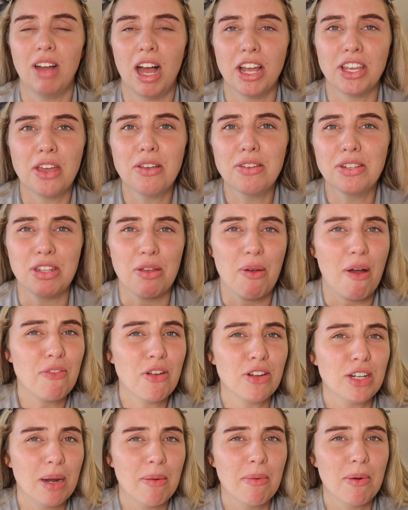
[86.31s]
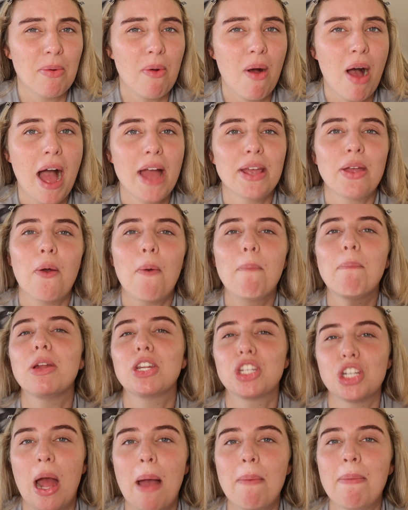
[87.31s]
I used to, I've not done them in a while,
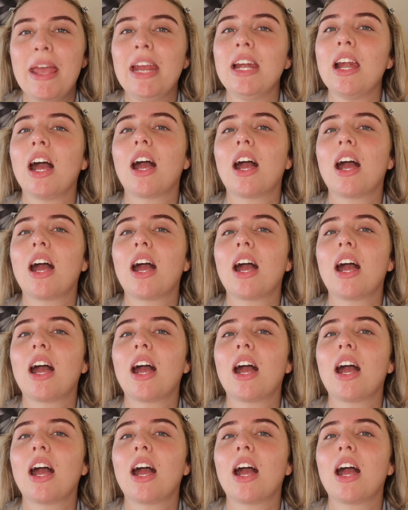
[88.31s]
but do you know what I mean?